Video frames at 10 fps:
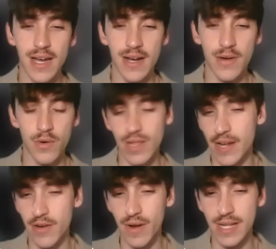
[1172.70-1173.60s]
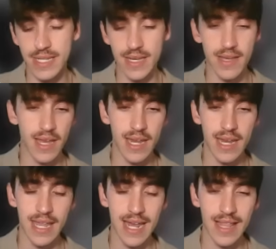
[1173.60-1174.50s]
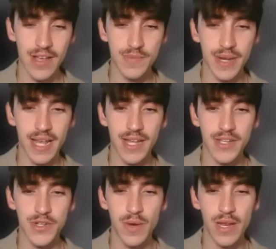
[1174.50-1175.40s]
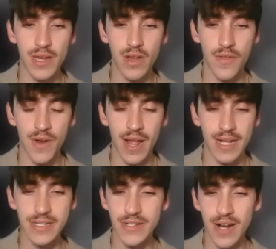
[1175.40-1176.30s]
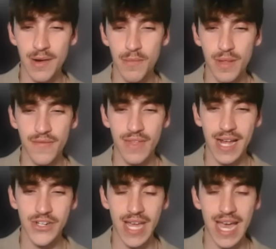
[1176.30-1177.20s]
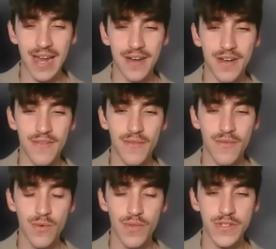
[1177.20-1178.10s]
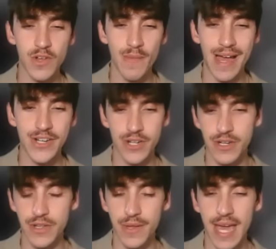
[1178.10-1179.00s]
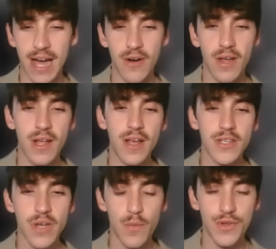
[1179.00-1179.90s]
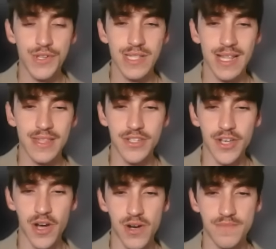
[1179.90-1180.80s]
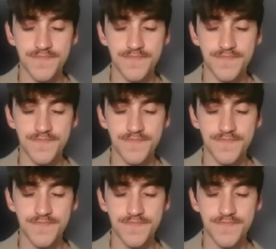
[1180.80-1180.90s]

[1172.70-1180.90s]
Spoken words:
or like crazy, and that allows me to get to another X-Scissor. I don't believe they actually had enough for the Skull Dash until now, so I will just let this go.